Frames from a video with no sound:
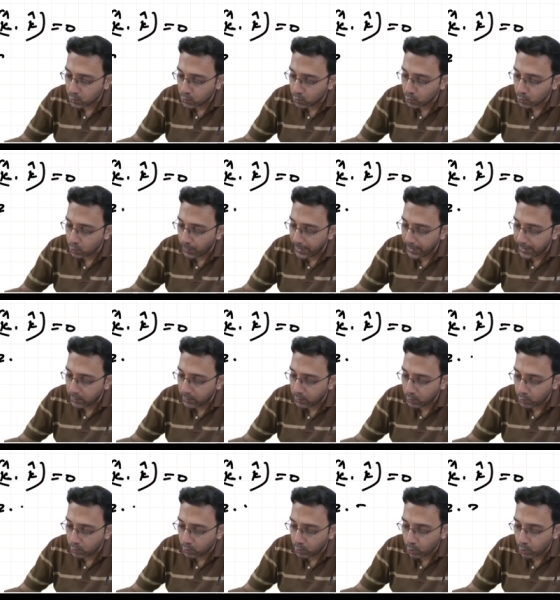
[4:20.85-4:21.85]
2
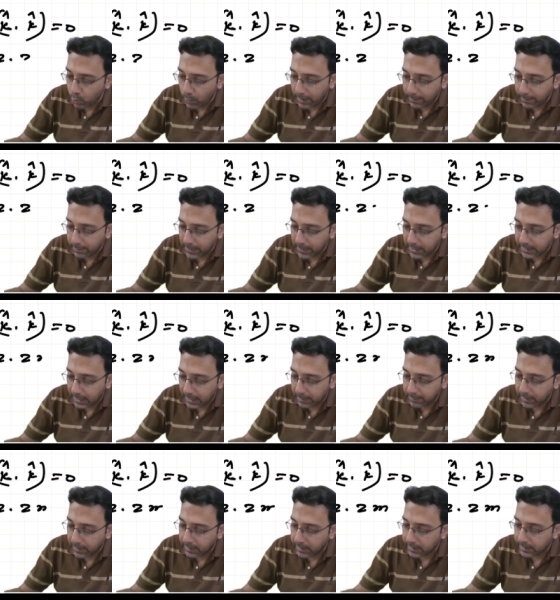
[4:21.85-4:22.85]
into 2m, it can
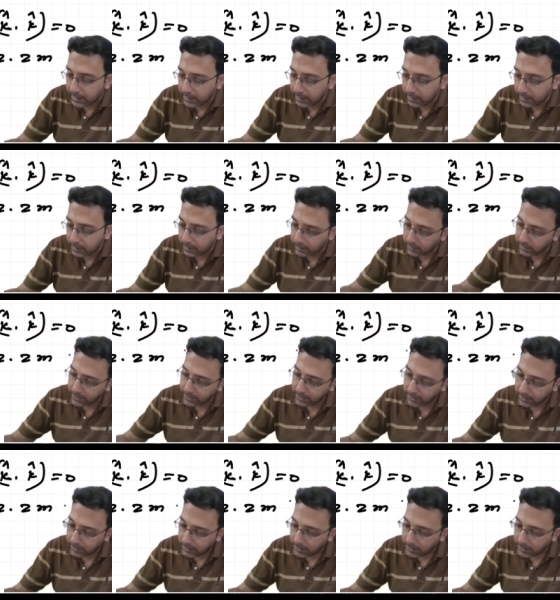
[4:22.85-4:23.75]
be written, okay,